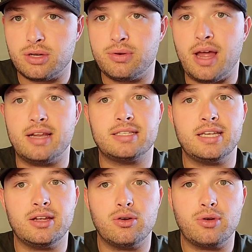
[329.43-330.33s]
So not a
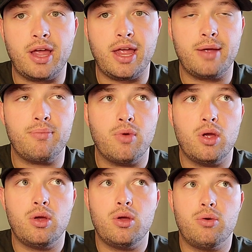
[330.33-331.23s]
single game
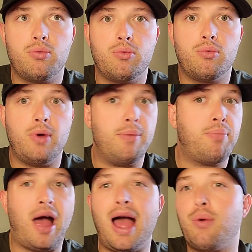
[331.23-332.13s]

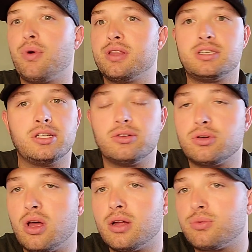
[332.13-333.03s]
went by where the
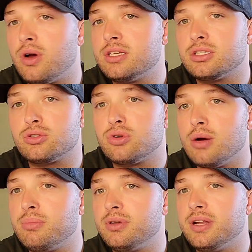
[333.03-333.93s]
signal caller wasn't
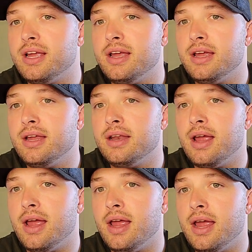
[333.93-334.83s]
crumbled
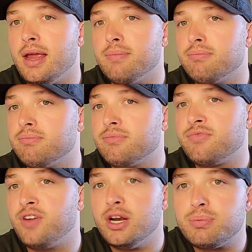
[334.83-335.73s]
in a
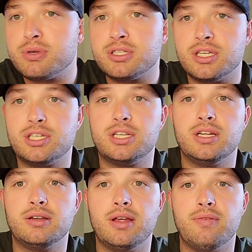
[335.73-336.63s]
fetal
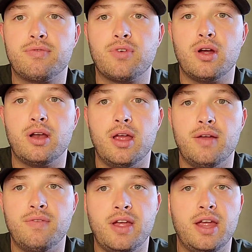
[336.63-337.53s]
position in front
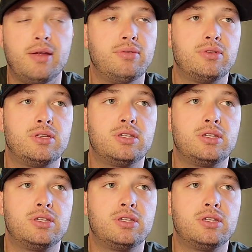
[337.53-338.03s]
of a